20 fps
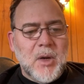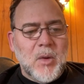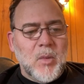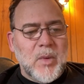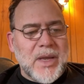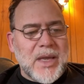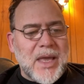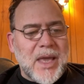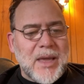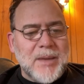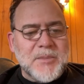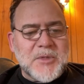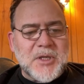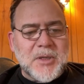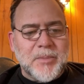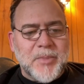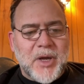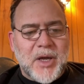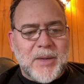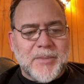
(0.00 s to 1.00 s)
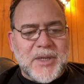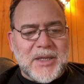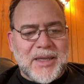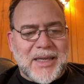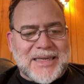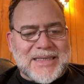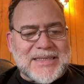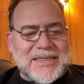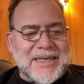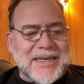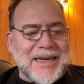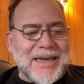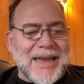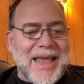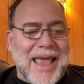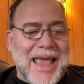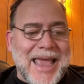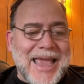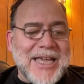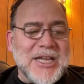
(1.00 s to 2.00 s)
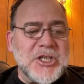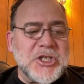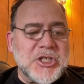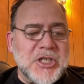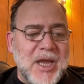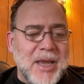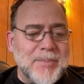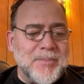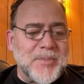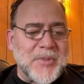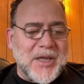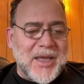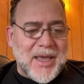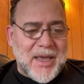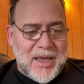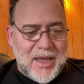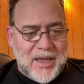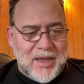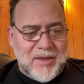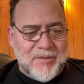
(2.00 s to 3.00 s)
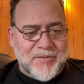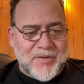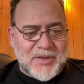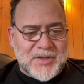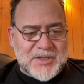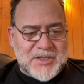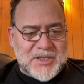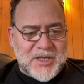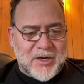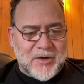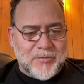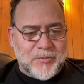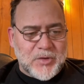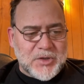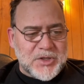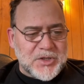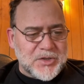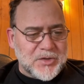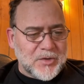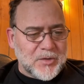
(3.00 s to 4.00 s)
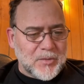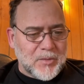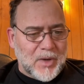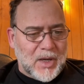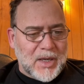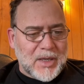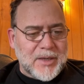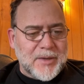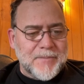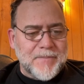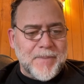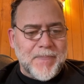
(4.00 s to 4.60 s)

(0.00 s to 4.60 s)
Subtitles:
We came to the bottom at last in an egg-shaped cave, in the center of which stood a rock.